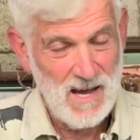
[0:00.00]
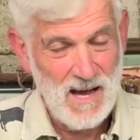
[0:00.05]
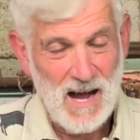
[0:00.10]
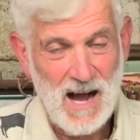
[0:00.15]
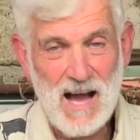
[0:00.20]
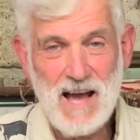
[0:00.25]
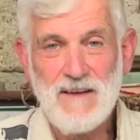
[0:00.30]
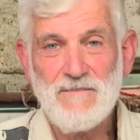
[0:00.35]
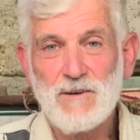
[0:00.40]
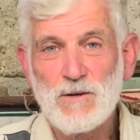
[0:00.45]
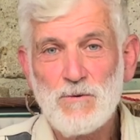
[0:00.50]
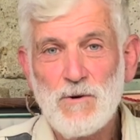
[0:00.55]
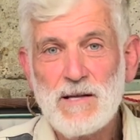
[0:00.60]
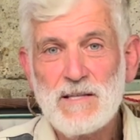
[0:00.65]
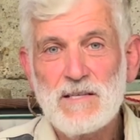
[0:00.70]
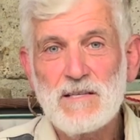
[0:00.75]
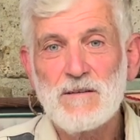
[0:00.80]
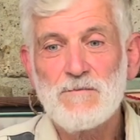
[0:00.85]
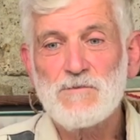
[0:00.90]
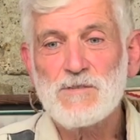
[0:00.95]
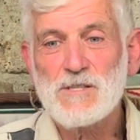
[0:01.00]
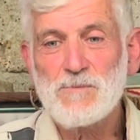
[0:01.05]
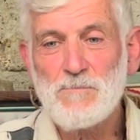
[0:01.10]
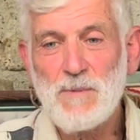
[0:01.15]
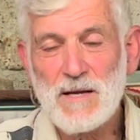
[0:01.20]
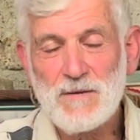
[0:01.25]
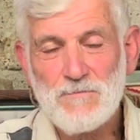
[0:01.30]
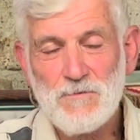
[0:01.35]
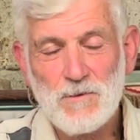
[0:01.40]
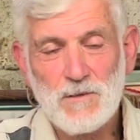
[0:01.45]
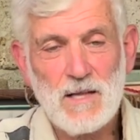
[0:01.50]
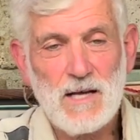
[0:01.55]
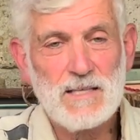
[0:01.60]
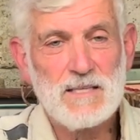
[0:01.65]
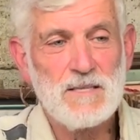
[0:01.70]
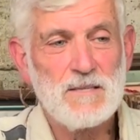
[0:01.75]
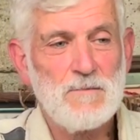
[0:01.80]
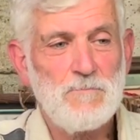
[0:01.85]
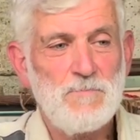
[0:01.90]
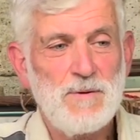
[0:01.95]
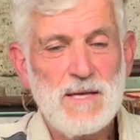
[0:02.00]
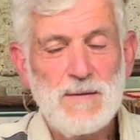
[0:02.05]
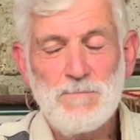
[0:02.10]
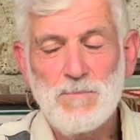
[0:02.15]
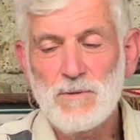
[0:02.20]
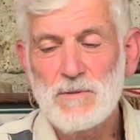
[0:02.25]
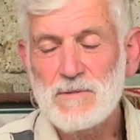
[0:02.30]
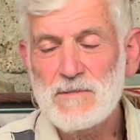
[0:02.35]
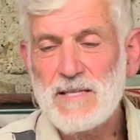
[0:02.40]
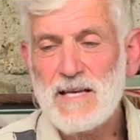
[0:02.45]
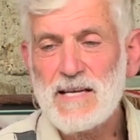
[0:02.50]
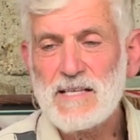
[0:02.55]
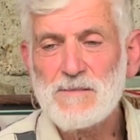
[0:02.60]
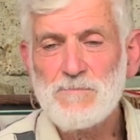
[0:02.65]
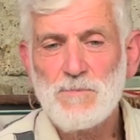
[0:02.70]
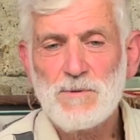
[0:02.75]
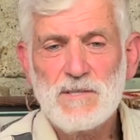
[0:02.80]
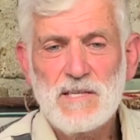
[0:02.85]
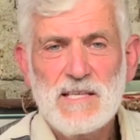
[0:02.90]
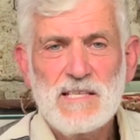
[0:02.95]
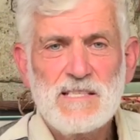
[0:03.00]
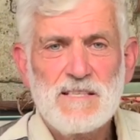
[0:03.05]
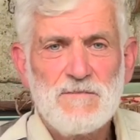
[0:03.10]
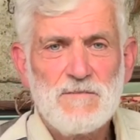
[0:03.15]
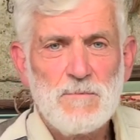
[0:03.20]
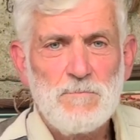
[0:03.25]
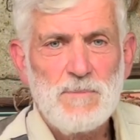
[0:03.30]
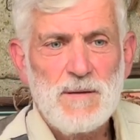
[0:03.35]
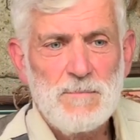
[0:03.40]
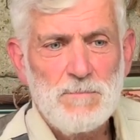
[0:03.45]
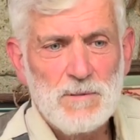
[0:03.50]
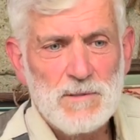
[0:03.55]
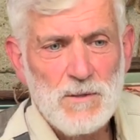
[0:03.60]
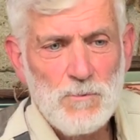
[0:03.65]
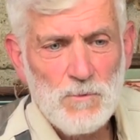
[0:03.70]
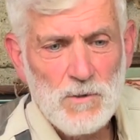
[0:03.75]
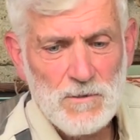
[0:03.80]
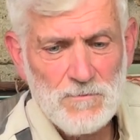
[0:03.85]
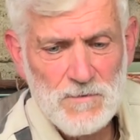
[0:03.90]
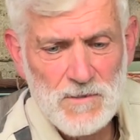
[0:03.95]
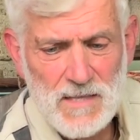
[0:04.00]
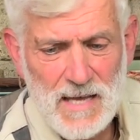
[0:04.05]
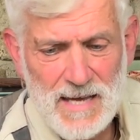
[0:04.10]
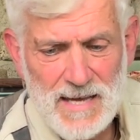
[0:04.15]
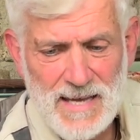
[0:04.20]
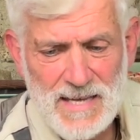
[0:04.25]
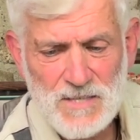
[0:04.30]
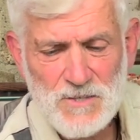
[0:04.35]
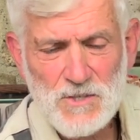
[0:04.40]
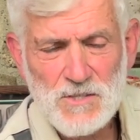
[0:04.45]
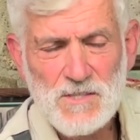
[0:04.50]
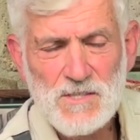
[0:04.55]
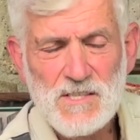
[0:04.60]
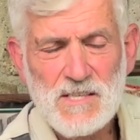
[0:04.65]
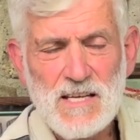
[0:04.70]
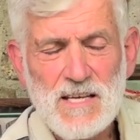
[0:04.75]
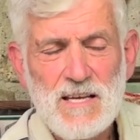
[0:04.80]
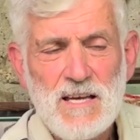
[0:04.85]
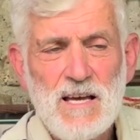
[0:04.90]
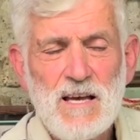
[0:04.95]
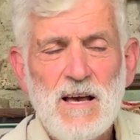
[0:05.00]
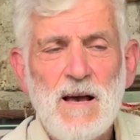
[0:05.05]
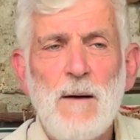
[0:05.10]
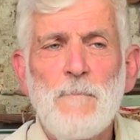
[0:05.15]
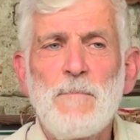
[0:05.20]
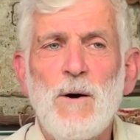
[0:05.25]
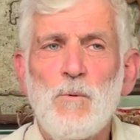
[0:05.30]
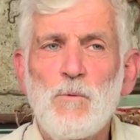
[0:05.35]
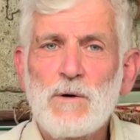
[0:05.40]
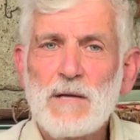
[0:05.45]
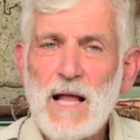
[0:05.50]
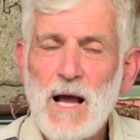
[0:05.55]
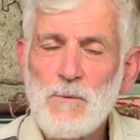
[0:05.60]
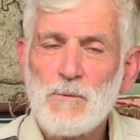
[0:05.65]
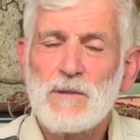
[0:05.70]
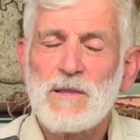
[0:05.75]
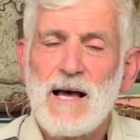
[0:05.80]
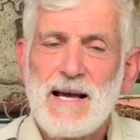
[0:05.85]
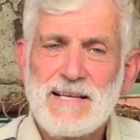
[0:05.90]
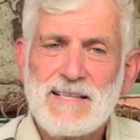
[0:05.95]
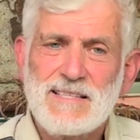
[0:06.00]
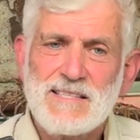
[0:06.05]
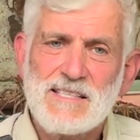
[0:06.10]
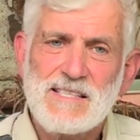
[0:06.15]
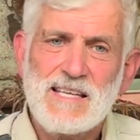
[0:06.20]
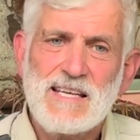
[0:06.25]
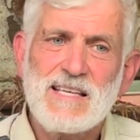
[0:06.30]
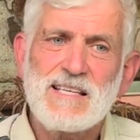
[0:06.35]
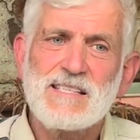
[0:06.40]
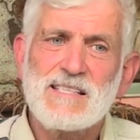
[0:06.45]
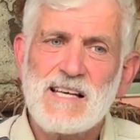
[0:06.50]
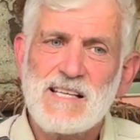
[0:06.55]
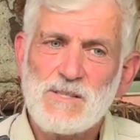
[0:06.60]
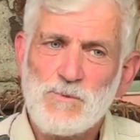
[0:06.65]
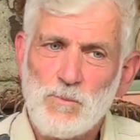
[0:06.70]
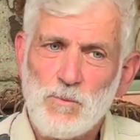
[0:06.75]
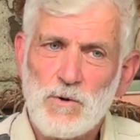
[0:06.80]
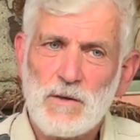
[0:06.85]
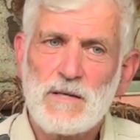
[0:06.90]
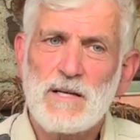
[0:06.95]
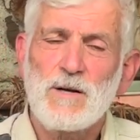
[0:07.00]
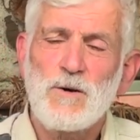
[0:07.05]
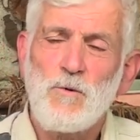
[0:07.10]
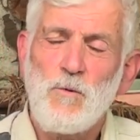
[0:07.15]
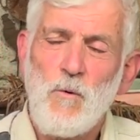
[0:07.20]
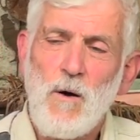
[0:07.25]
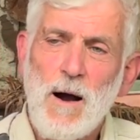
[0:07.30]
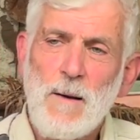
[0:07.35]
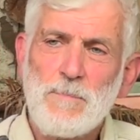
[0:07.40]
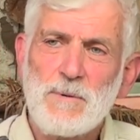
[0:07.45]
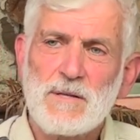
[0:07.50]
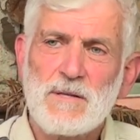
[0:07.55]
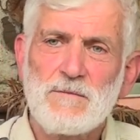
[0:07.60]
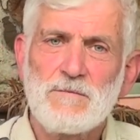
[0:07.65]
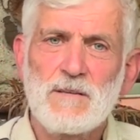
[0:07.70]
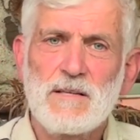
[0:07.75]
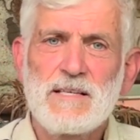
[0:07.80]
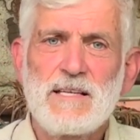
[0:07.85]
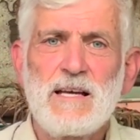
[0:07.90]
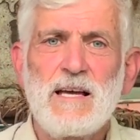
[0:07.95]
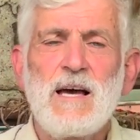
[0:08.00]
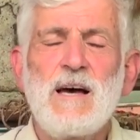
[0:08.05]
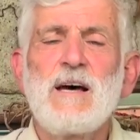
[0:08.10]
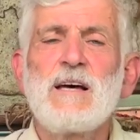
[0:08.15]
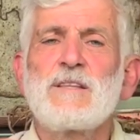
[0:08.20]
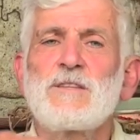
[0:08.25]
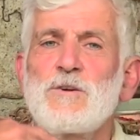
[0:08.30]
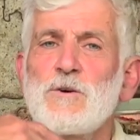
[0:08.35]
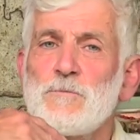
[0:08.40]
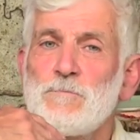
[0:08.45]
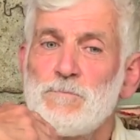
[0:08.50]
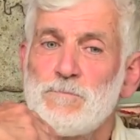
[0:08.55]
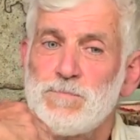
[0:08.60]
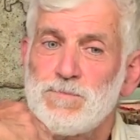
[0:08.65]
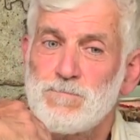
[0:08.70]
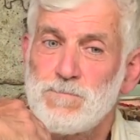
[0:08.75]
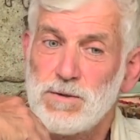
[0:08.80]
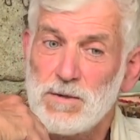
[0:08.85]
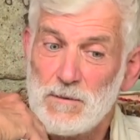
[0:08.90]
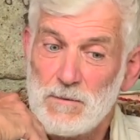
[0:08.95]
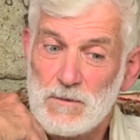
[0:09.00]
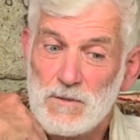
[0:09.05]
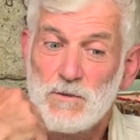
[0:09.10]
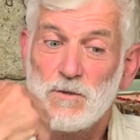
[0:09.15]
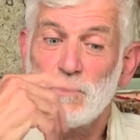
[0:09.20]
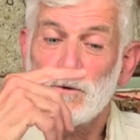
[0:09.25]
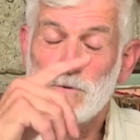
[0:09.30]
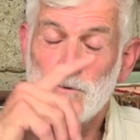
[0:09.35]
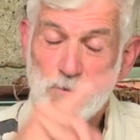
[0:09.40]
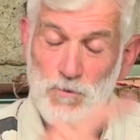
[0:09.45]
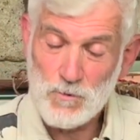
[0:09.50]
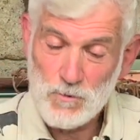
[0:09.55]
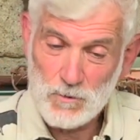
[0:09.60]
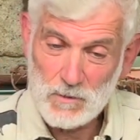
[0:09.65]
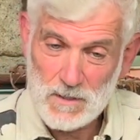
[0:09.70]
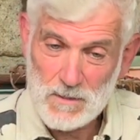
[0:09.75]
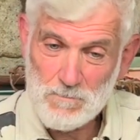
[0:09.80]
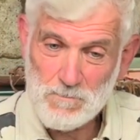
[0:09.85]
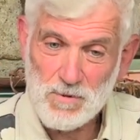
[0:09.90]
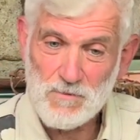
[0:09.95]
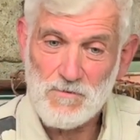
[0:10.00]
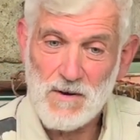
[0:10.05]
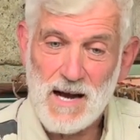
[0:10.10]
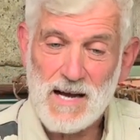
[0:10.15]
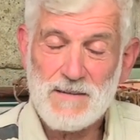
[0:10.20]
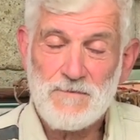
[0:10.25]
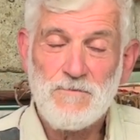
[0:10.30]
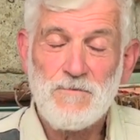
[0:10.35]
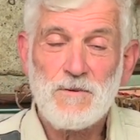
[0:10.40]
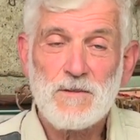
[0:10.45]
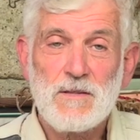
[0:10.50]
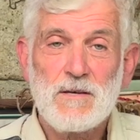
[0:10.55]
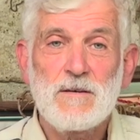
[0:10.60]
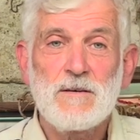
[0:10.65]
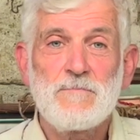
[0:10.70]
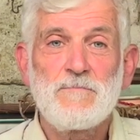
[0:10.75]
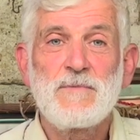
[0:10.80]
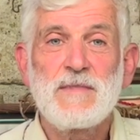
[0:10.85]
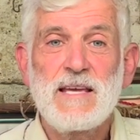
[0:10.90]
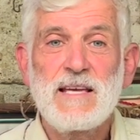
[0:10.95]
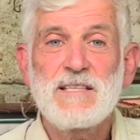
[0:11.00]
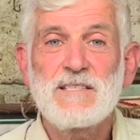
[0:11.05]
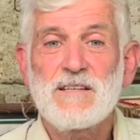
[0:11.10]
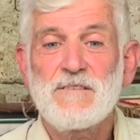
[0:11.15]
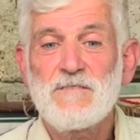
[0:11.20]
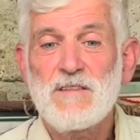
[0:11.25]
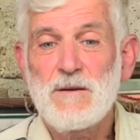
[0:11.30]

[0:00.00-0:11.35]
I have a great deal of respect for a lot of the people and the expertise of the people that work for that agency. But what I would like to see is us working cooperatively to truly provide for the needs of the